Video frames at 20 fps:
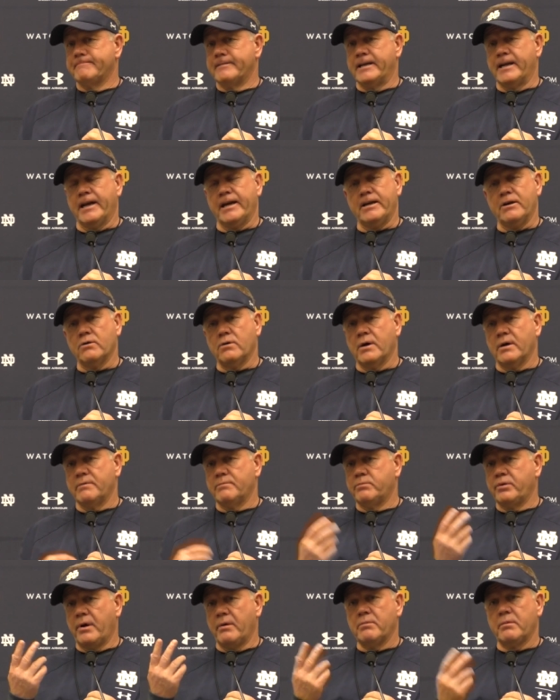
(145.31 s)
and I know
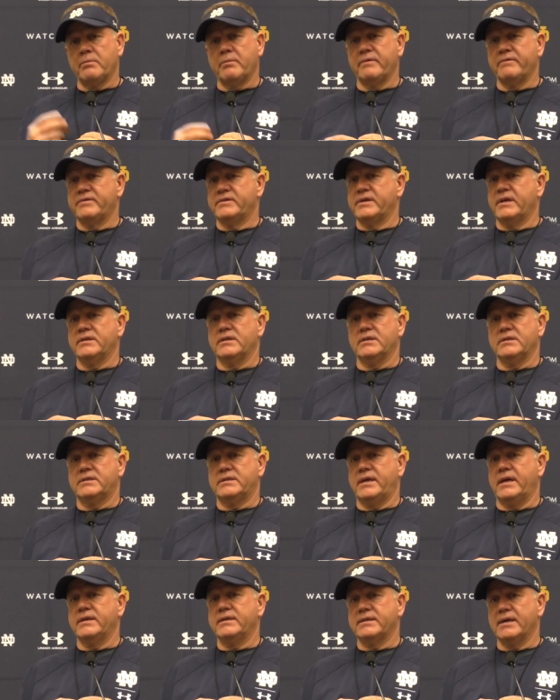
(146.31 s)
I've probably said
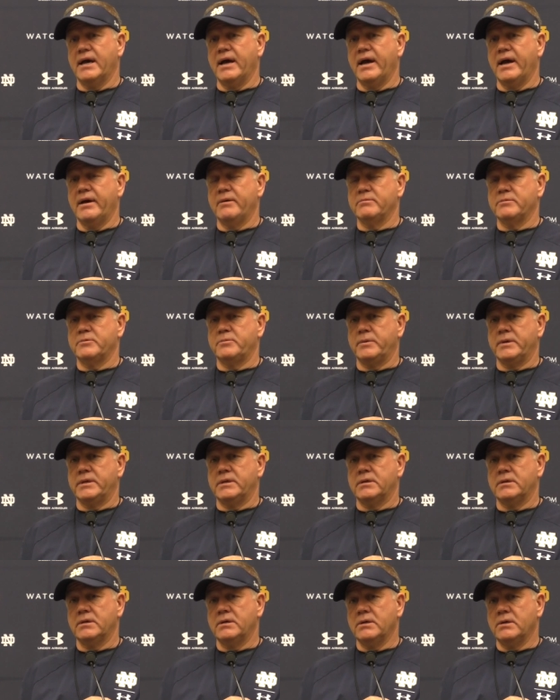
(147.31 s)
this 10 times,
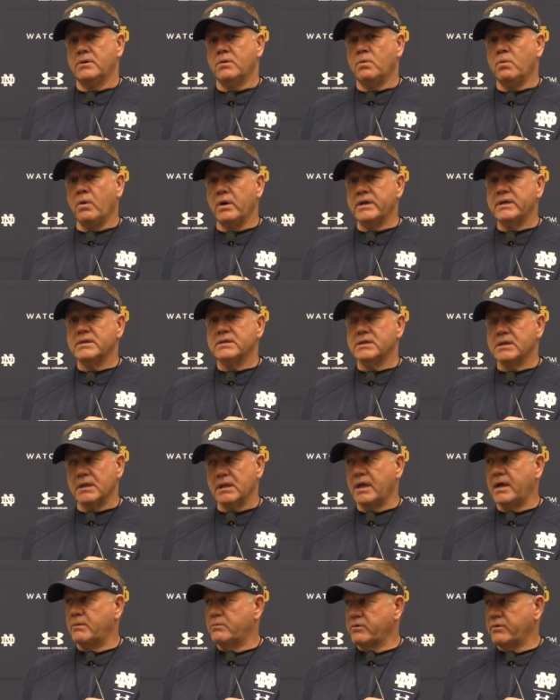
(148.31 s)
but what is
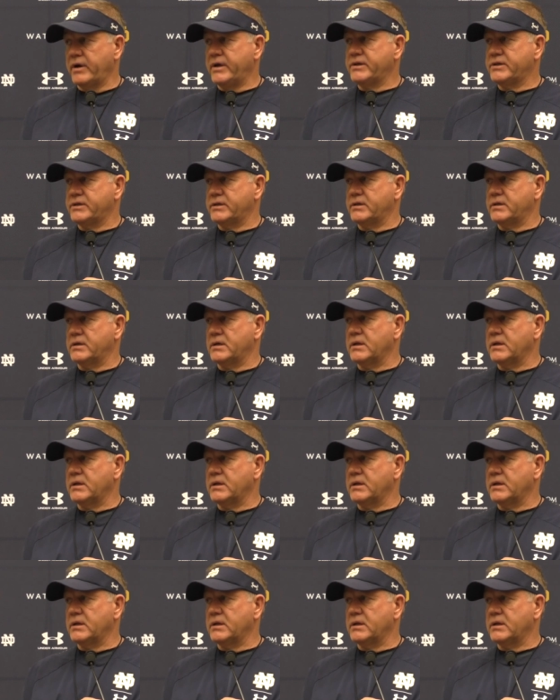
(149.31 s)
collaboration?